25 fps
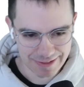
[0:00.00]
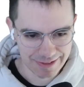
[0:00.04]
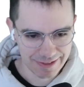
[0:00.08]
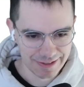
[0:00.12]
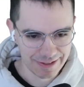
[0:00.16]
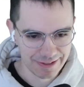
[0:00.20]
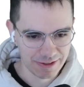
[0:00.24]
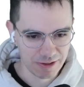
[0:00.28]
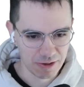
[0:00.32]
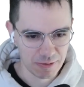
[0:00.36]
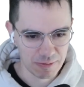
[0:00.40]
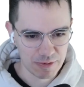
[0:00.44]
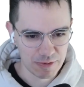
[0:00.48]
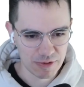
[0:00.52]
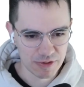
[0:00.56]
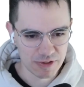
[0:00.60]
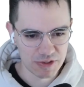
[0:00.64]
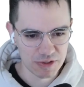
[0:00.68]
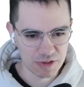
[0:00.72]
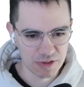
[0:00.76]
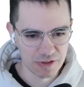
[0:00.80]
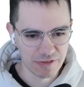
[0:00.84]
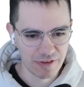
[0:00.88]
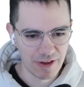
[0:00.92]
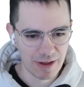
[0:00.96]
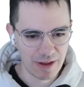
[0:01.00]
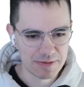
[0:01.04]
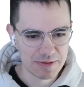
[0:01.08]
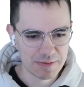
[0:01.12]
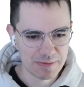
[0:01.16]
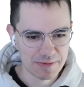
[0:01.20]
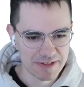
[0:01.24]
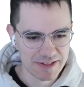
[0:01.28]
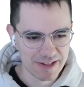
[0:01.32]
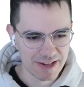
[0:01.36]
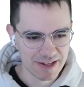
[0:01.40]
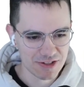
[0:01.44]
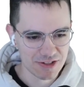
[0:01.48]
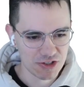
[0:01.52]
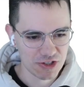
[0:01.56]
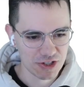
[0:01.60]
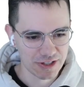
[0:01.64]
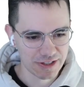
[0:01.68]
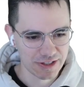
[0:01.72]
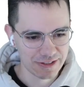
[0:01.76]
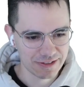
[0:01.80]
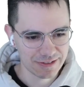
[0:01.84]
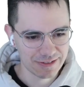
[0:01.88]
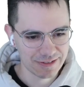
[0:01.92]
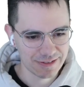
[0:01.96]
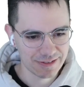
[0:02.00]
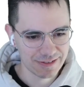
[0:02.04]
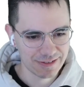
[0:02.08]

In our pursuit of optimization.